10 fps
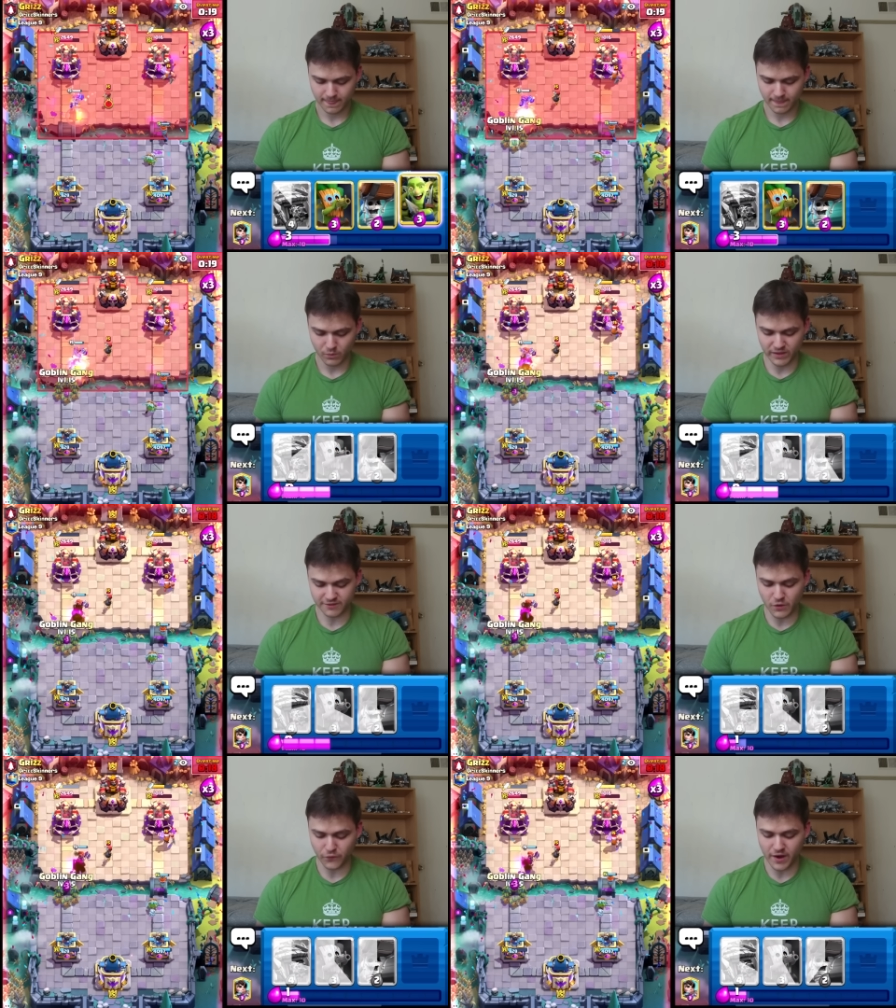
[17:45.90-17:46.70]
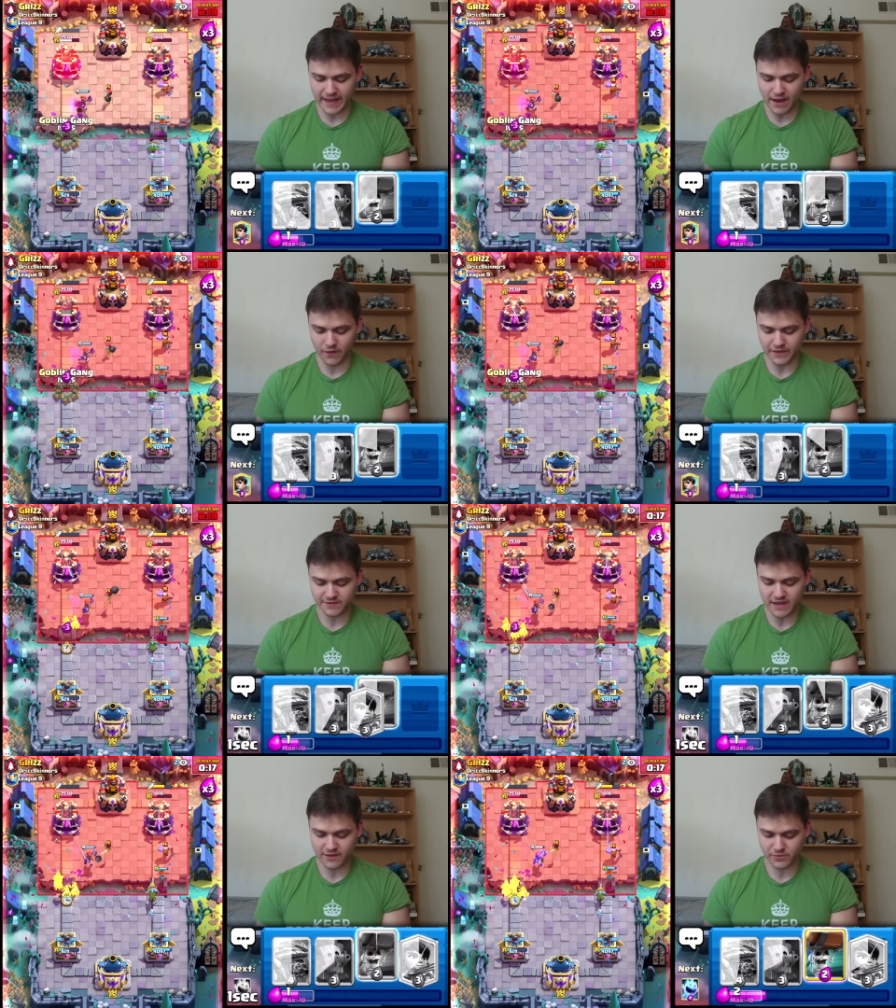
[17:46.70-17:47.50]
Wait, let's go for a gang on this
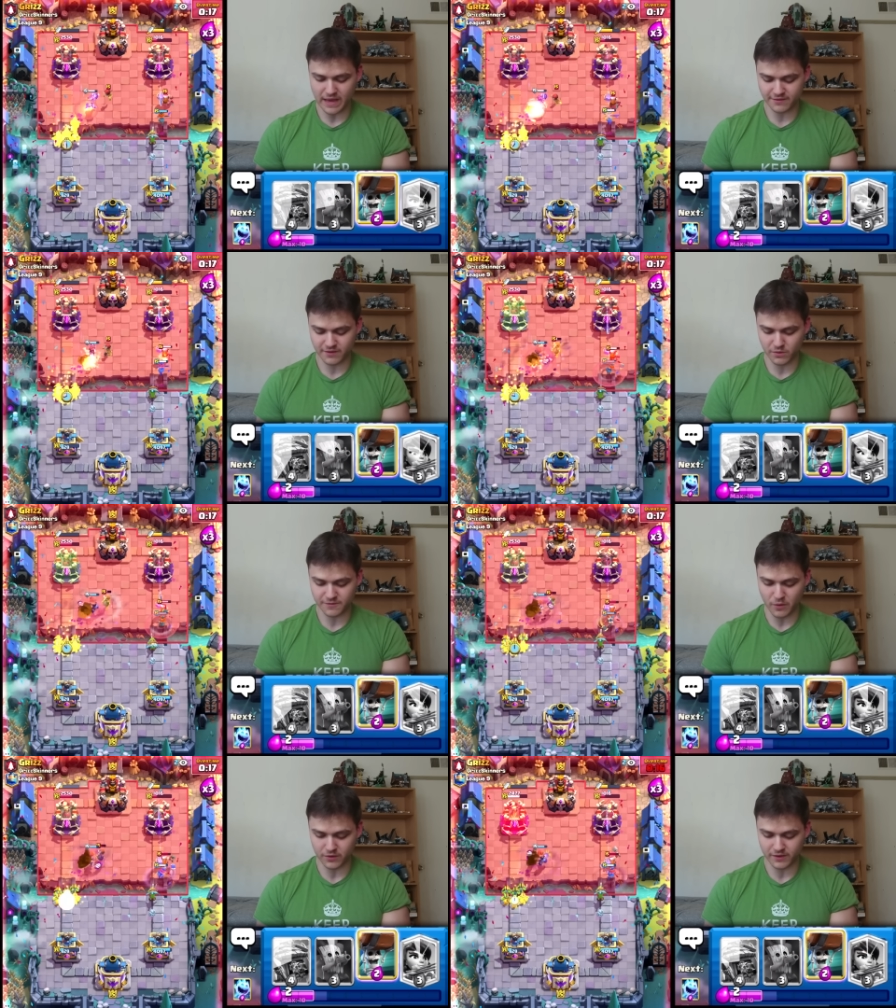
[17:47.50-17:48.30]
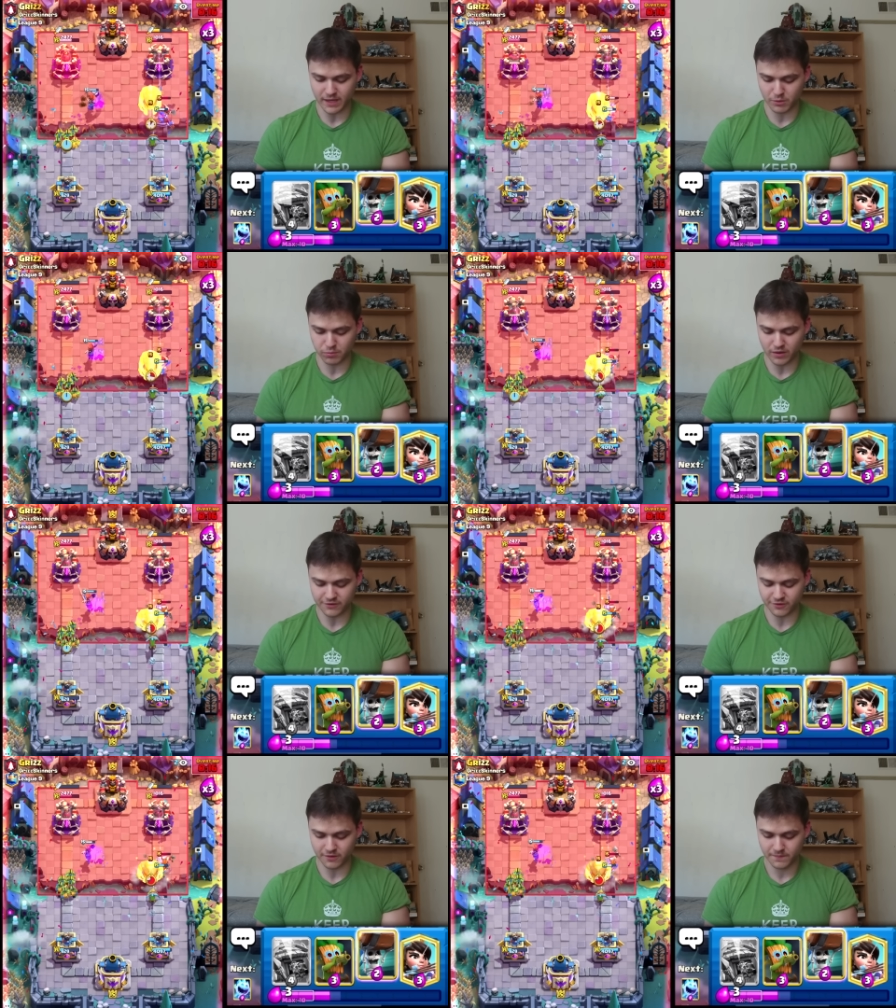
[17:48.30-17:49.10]
side so he has to respond to double
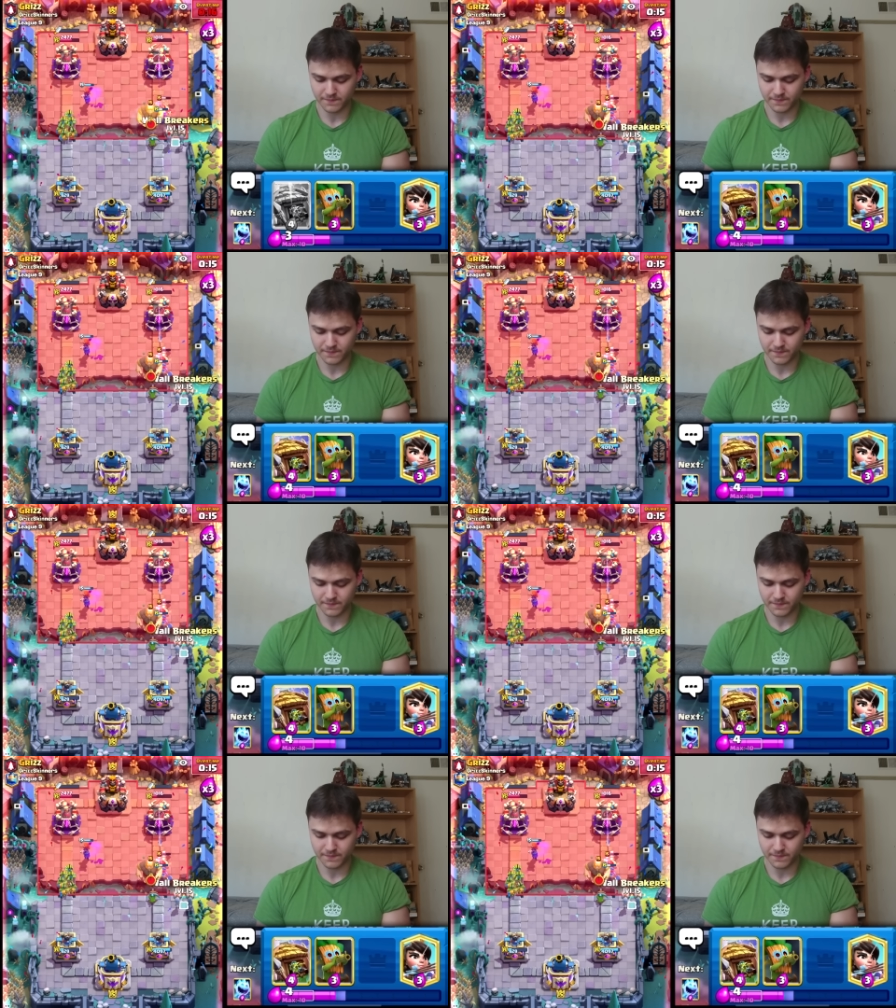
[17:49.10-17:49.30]
pressure.